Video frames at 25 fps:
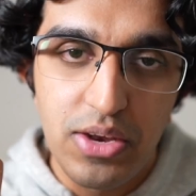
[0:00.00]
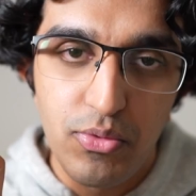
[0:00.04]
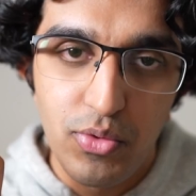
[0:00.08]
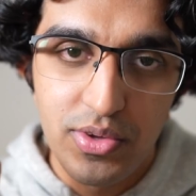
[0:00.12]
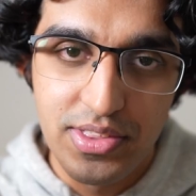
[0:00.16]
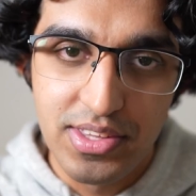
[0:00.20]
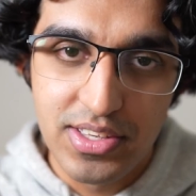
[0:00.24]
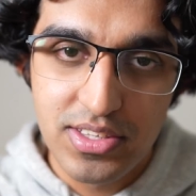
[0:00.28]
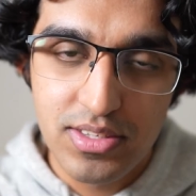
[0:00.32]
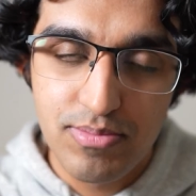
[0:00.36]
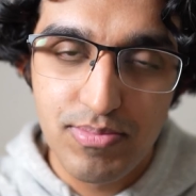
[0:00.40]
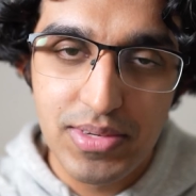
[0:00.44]
And
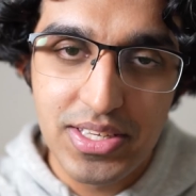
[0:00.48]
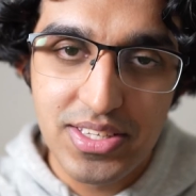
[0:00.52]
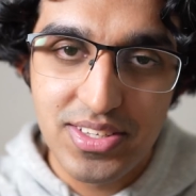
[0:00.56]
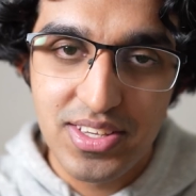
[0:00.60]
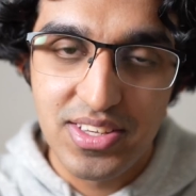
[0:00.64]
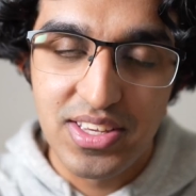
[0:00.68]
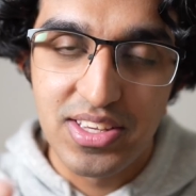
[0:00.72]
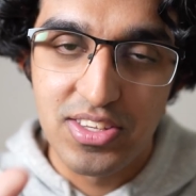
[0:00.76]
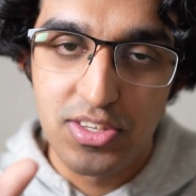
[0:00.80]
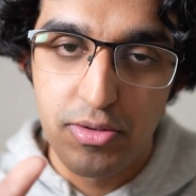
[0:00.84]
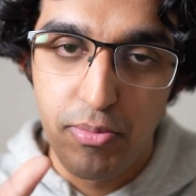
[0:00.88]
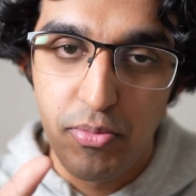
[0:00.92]
what this means
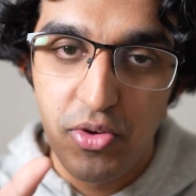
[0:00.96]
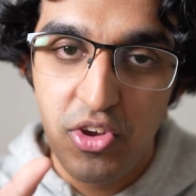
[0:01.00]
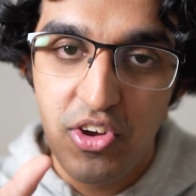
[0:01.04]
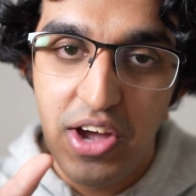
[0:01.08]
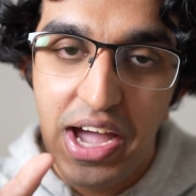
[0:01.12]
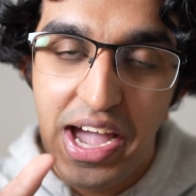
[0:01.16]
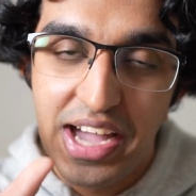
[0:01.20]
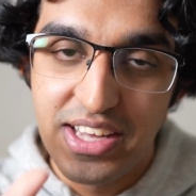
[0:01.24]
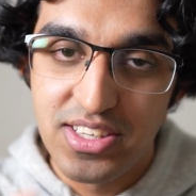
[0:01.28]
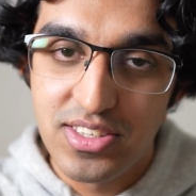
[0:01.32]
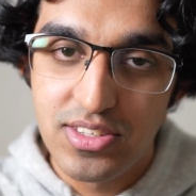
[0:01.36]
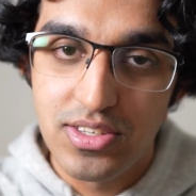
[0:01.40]
is that some of
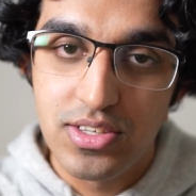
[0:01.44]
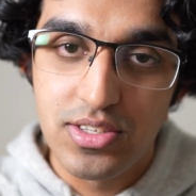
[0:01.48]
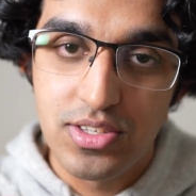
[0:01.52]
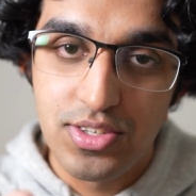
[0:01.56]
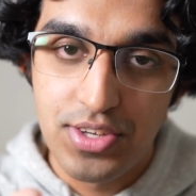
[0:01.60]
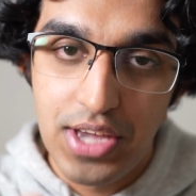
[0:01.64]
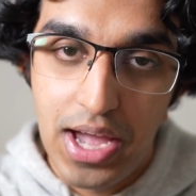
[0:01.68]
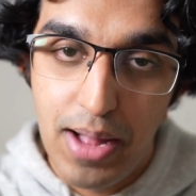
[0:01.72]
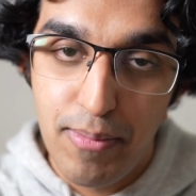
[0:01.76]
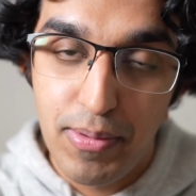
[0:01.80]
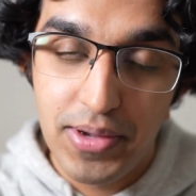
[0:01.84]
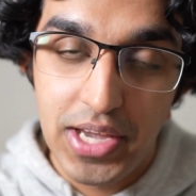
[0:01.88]
your answers
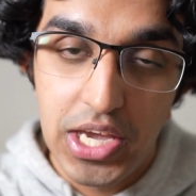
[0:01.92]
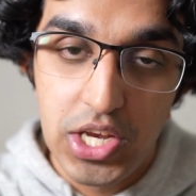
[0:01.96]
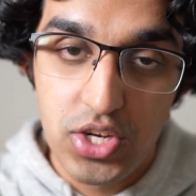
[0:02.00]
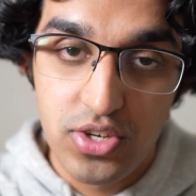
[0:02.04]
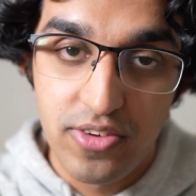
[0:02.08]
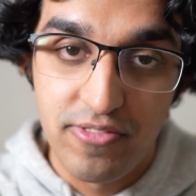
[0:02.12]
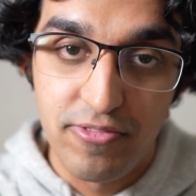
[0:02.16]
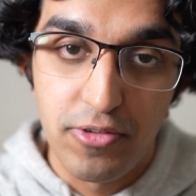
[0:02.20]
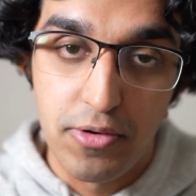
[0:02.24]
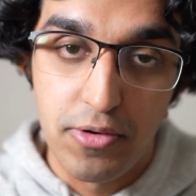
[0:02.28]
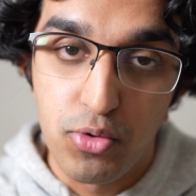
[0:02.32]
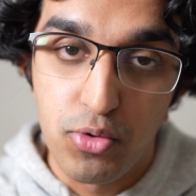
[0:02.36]
to
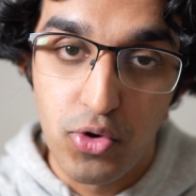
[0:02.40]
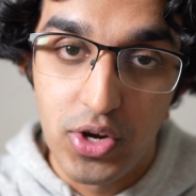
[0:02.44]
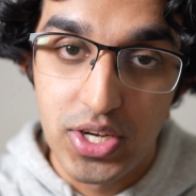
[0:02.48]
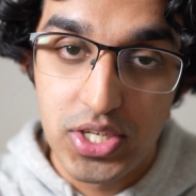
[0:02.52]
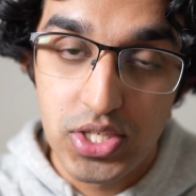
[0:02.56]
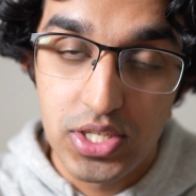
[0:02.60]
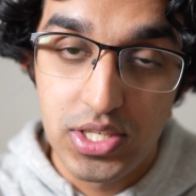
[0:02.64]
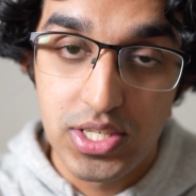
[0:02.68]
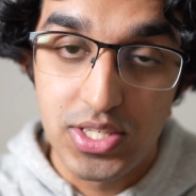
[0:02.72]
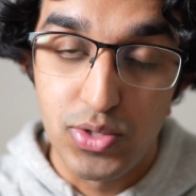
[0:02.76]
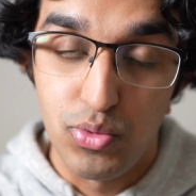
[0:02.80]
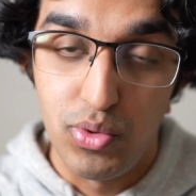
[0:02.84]
application
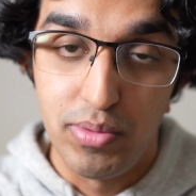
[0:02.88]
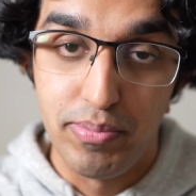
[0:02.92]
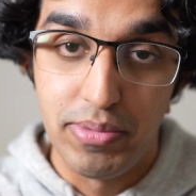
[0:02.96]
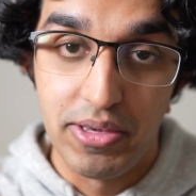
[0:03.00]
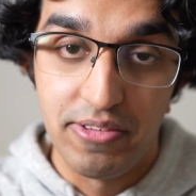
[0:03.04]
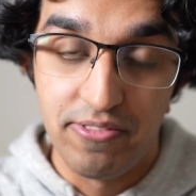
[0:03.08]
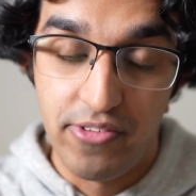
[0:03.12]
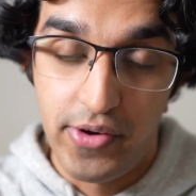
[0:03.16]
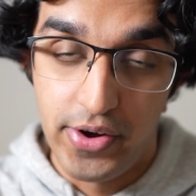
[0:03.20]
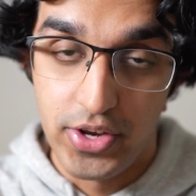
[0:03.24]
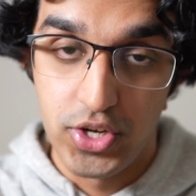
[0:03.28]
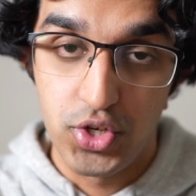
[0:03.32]
questions will
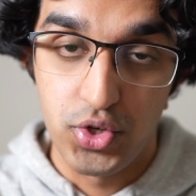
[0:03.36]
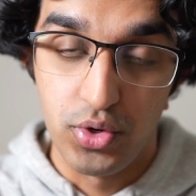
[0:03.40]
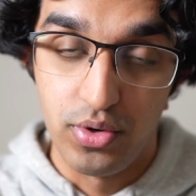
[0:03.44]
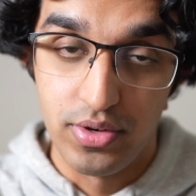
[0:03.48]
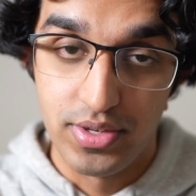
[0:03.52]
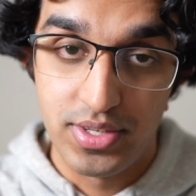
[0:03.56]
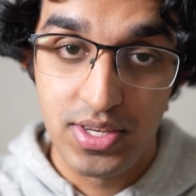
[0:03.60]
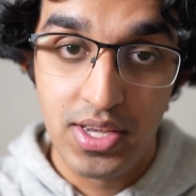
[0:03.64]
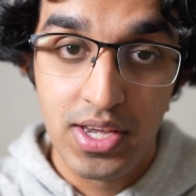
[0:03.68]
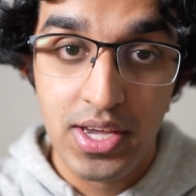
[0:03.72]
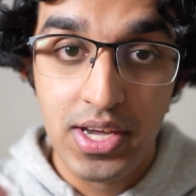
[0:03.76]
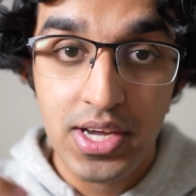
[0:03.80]
be very
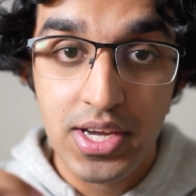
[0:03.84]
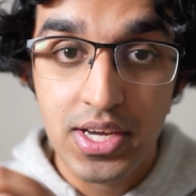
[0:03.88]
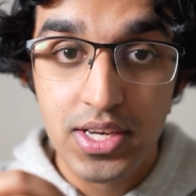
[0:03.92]
short.